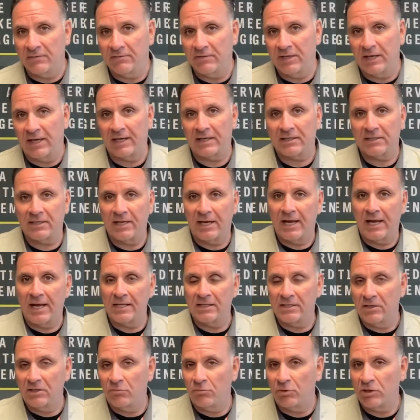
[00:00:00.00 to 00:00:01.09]
text ads
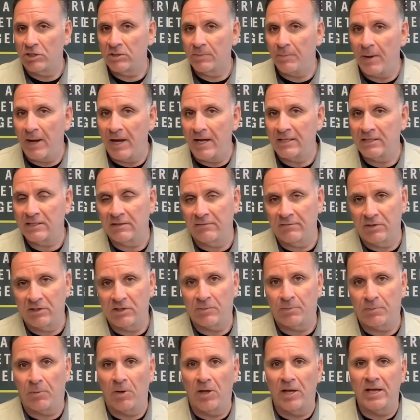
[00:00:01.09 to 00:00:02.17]
and responsive
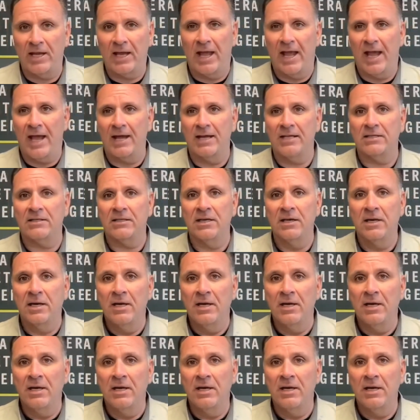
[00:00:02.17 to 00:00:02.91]
display ads.